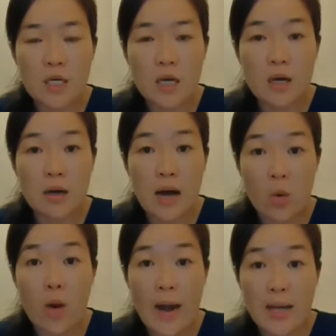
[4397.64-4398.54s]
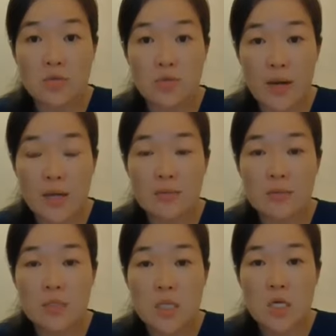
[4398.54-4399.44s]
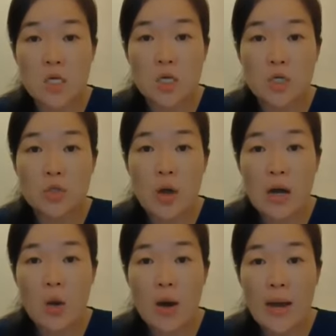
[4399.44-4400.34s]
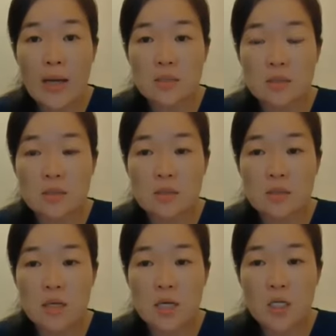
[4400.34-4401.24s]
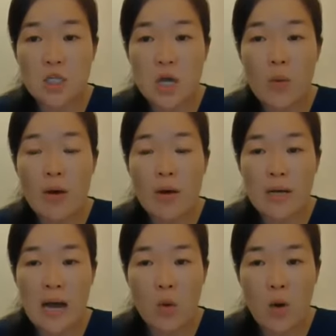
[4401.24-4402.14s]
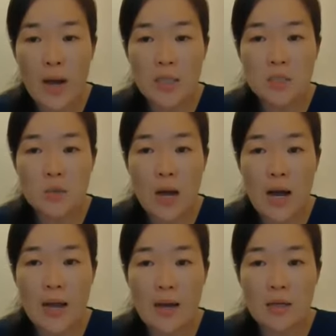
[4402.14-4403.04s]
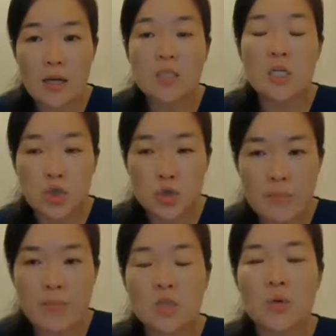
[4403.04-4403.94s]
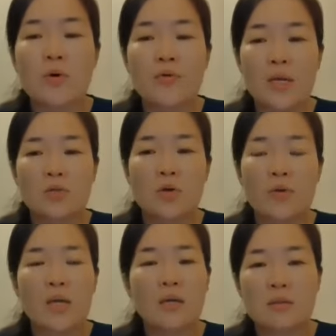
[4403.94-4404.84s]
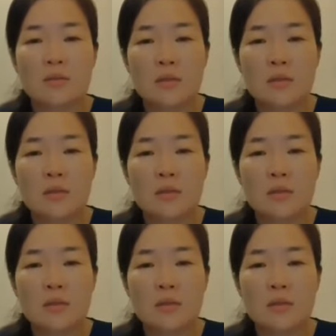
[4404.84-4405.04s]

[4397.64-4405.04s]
uh, Aqua X, right? So Aqua X, well, and Aqua X, I uh, the turmeric, sorry, it